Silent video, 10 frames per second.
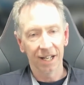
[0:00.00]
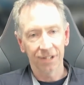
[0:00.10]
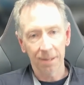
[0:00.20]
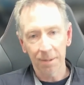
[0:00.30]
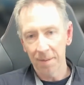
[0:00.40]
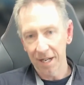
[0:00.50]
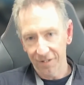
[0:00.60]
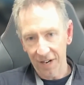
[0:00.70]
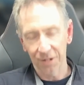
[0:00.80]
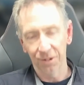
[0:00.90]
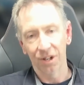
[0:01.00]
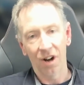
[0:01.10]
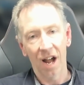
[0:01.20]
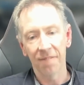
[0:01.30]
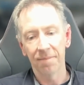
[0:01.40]
some of the manufacturers that
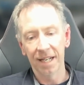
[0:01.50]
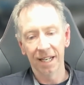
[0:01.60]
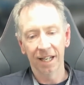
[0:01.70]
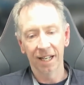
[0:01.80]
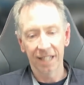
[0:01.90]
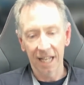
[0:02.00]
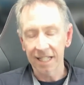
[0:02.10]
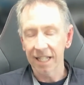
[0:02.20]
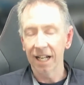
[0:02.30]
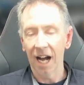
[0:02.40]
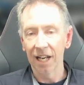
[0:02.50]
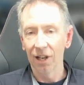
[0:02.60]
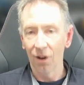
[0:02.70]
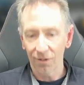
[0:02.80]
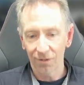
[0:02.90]
I have been testing a
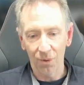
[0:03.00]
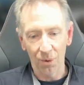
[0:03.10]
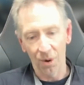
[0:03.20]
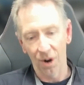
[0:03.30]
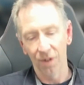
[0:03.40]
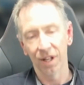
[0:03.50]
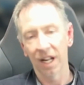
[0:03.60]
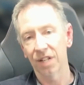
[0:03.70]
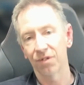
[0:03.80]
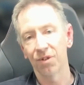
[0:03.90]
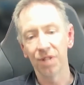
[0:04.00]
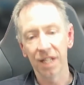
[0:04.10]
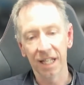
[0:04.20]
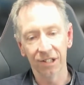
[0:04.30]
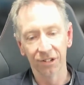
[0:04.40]
lot for over the last few
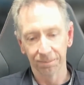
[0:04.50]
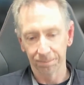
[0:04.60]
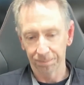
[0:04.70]
years,